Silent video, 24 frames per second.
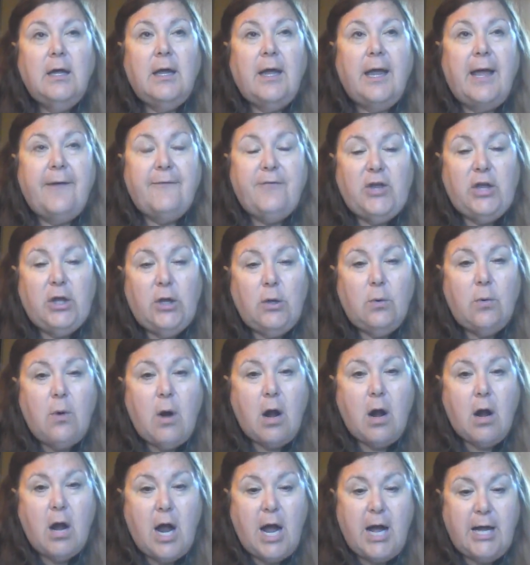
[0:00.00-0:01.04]
If you
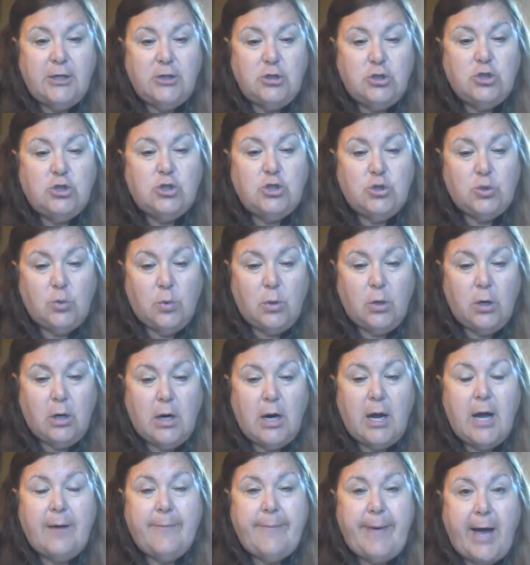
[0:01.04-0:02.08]
are unsure
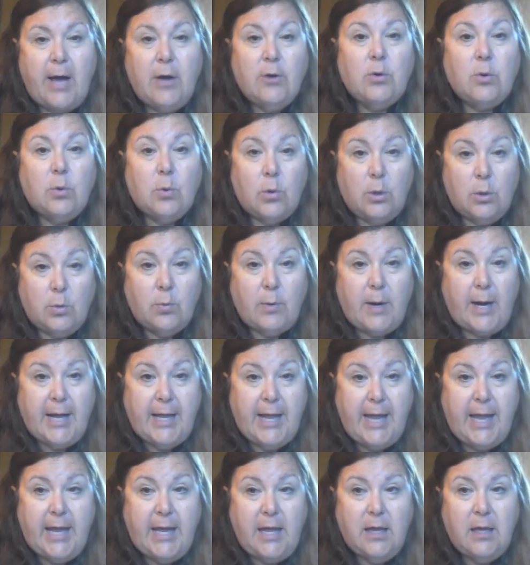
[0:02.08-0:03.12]
about your
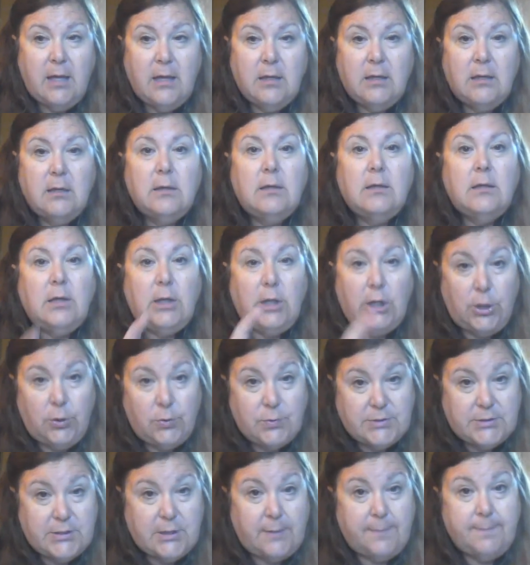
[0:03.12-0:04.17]
writing,
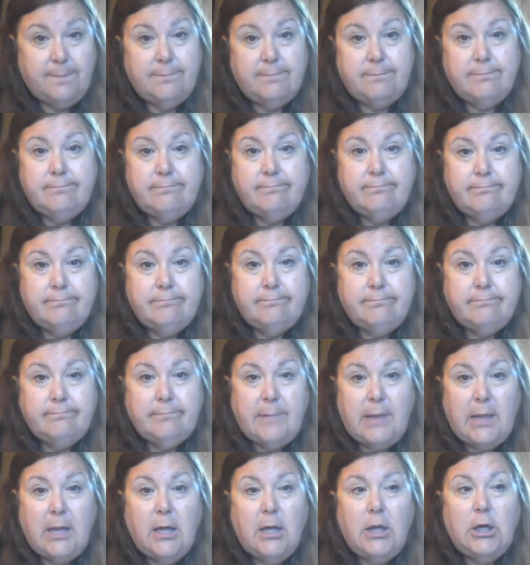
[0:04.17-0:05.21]
use them.
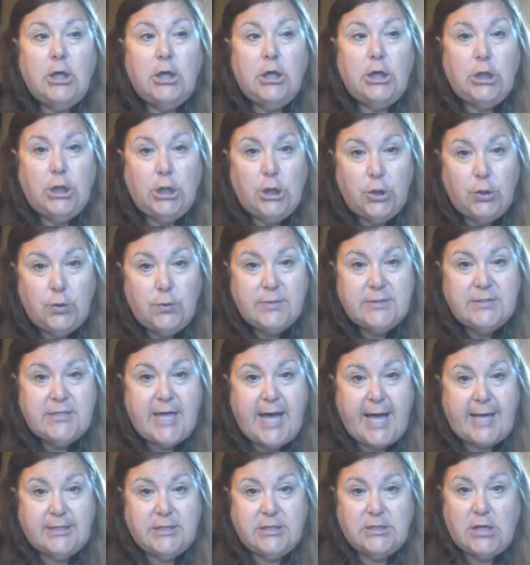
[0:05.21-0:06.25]
Use
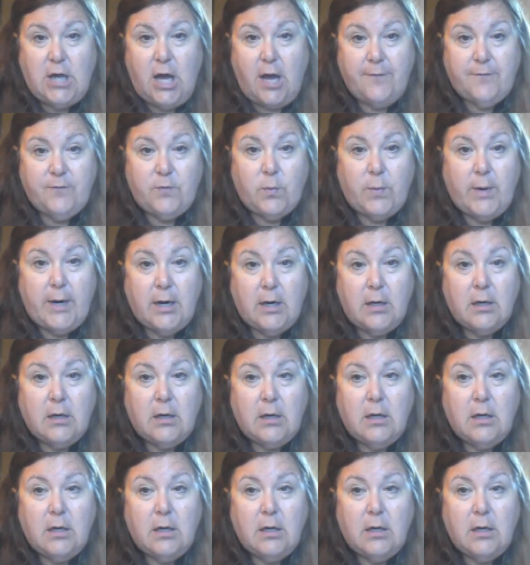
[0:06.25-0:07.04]
that software.